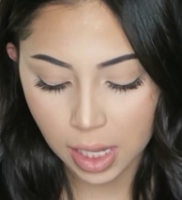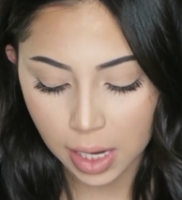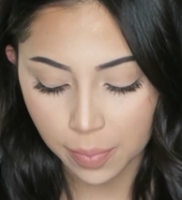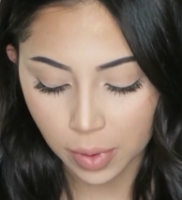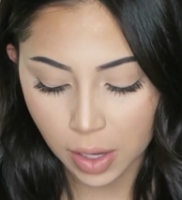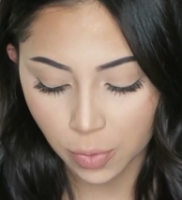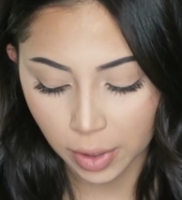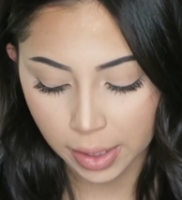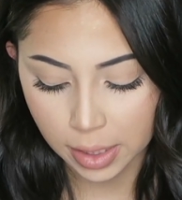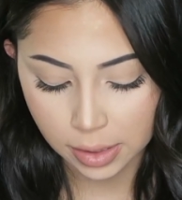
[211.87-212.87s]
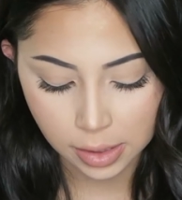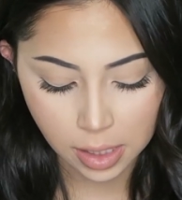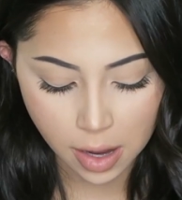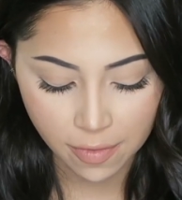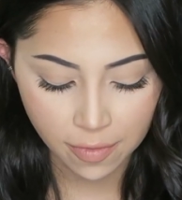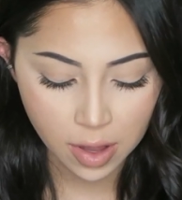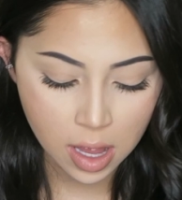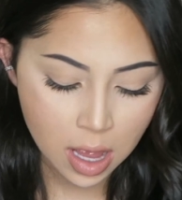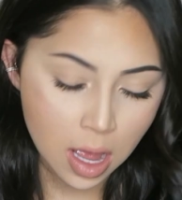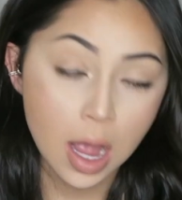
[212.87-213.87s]
like blood work and stuff?
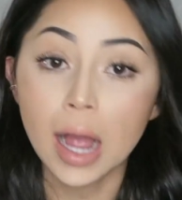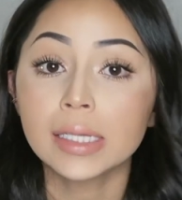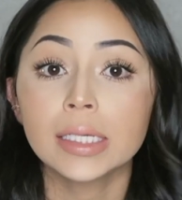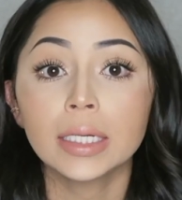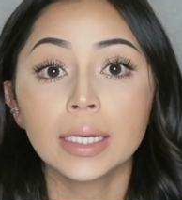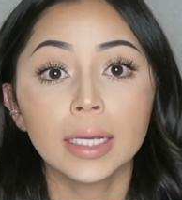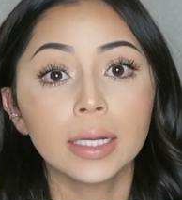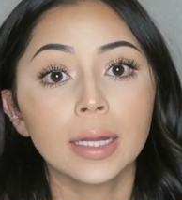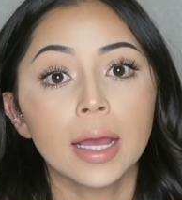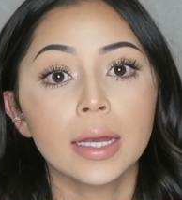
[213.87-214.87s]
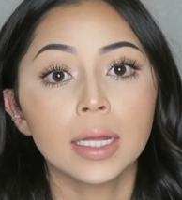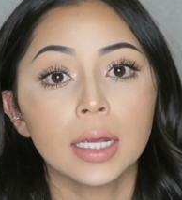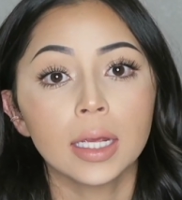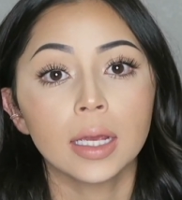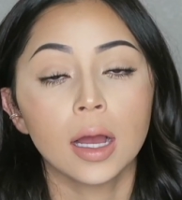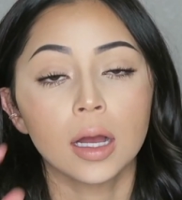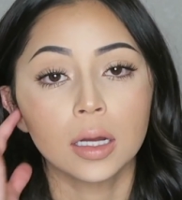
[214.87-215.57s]
I didn't need any